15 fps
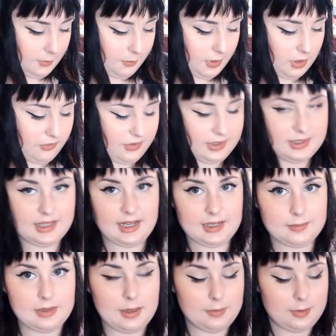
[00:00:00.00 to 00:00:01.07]
perfect
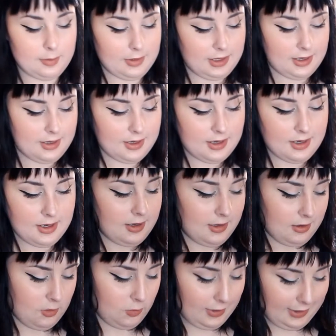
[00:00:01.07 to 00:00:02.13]
glide, blah blah blah.
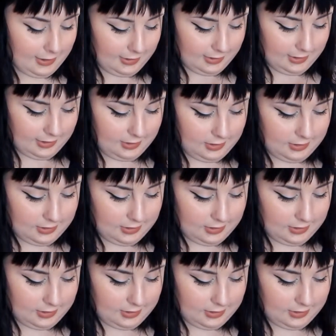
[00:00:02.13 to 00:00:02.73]
While it